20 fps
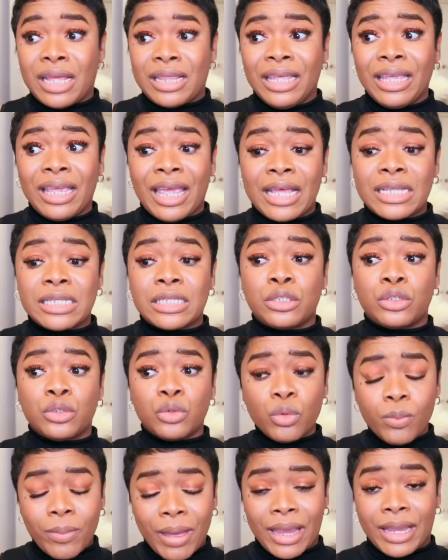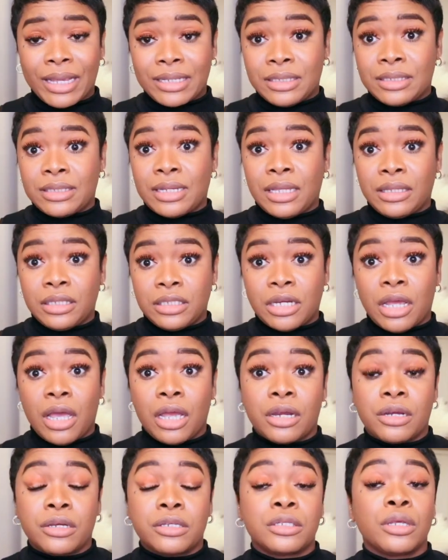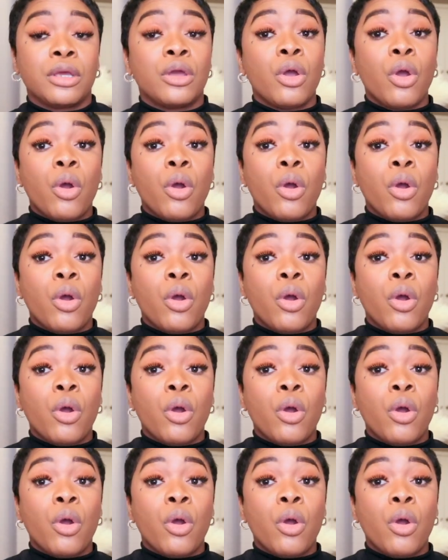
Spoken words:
I think it has two pockets inside the joggers,